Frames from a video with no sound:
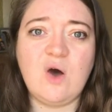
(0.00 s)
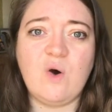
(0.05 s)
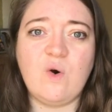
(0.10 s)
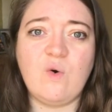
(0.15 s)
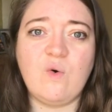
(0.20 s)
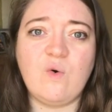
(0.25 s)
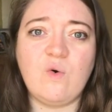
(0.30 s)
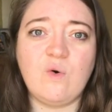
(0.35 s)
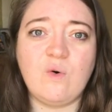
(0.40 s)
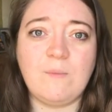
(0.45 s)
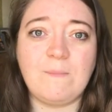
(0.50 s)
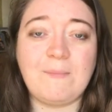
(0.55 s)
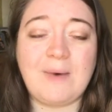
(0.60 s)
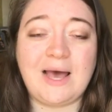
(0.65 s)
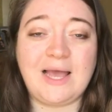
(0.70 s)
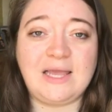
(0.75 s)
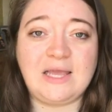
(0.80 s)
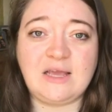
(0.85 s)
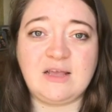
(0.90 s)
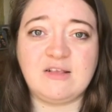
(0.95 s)
or
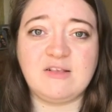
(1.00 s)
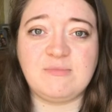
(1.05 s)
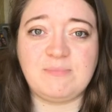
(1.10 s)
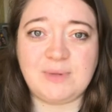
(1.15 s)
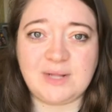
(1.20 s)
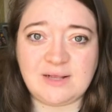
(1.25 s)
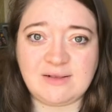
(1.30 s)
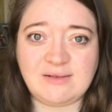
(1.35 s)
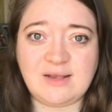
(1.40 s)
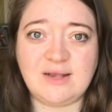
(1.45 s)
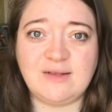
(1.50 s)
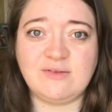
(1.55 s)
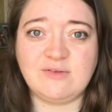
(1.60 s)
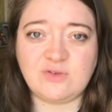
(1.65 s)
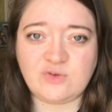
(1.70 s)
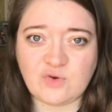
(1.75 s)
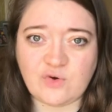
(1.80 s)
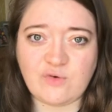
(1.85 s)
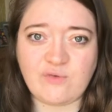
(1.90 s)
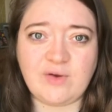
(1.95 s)
my explicit
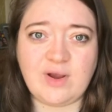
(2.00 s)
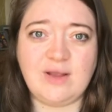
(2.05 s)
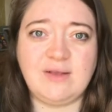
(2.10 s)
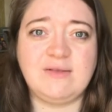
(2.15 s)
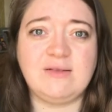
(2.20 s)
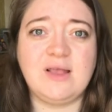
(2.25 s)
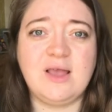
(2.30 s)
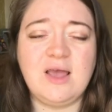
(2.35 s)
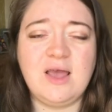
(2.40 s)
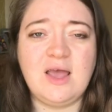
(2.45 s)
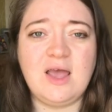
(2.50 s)
stories.